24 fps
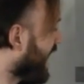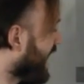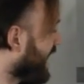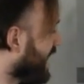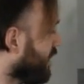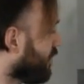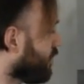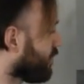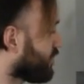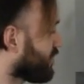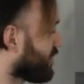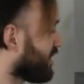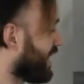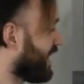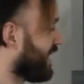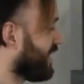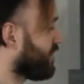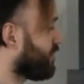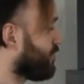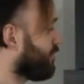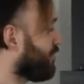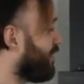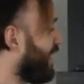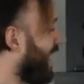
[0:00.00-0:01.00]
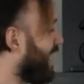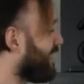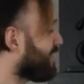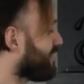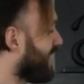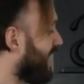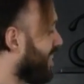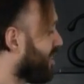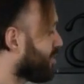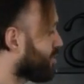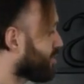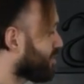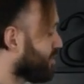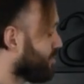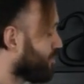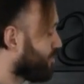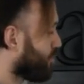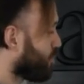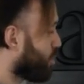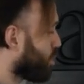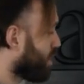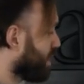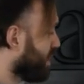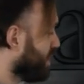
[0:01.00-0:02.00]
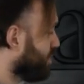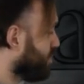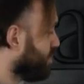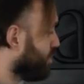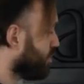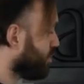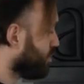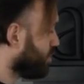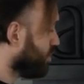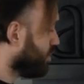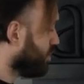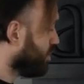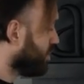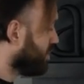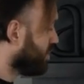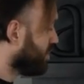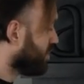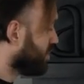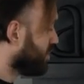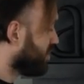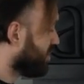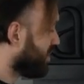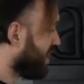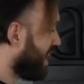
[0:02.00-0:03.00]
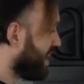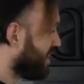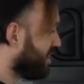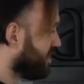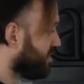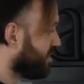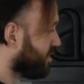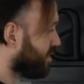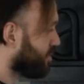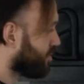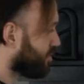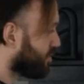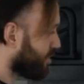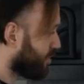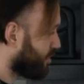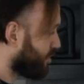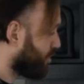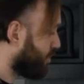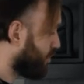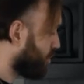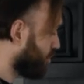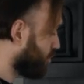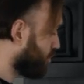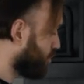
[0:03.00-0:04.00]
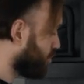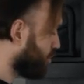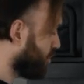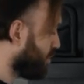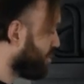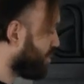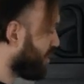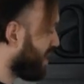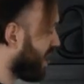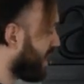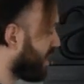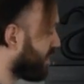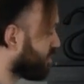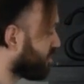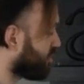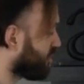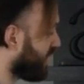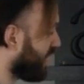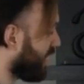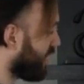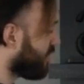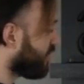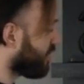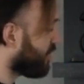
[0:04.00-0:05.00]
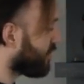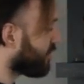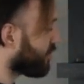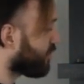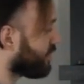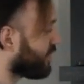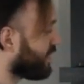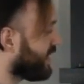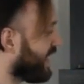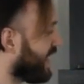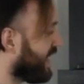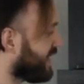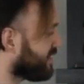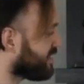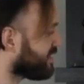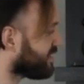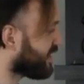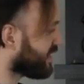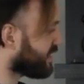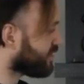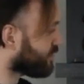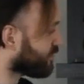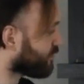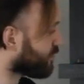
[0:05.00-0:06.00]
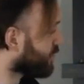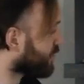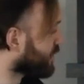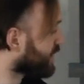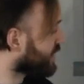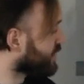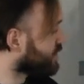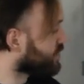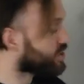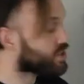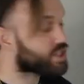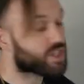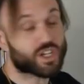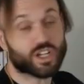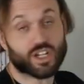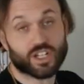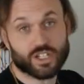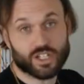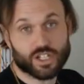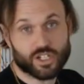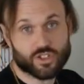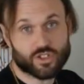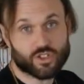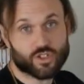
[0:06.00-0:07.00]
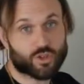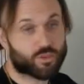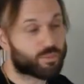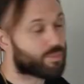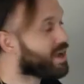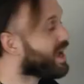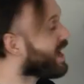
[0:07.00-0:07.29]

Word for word: and it looks like it's $5.42 dollars 42 for the first three pounds and 38 cents for each additional